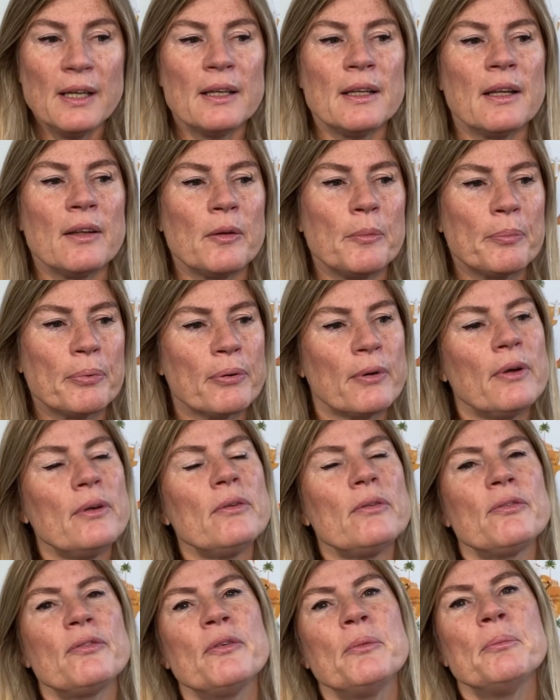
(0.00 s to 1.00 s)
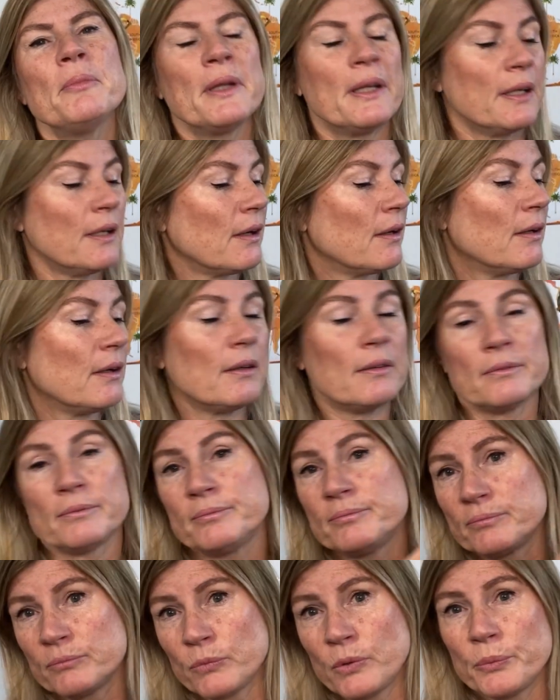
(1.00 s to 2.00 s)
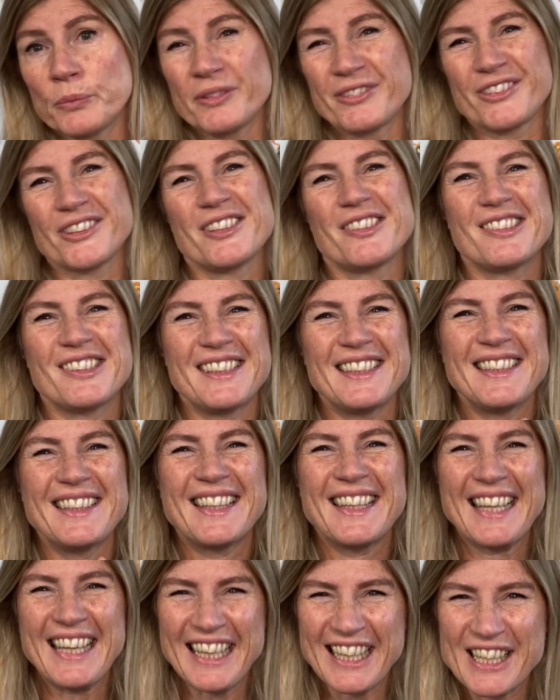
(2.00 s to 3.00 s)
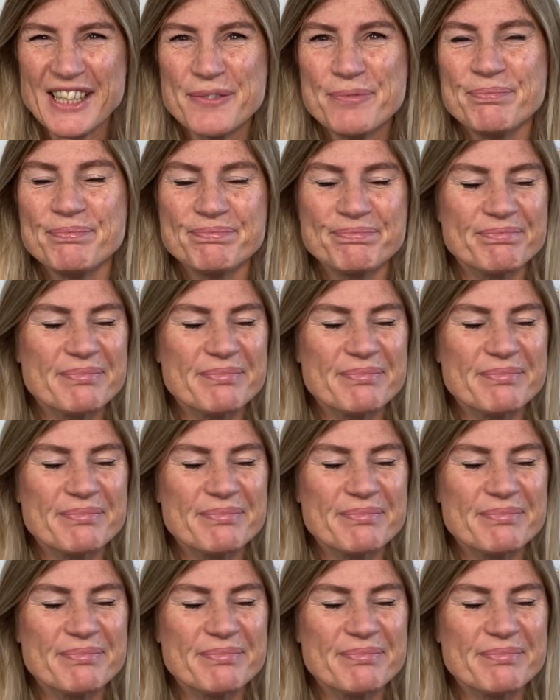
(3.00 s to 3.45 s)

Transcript: Now the pros for me are what we've just seen, the income,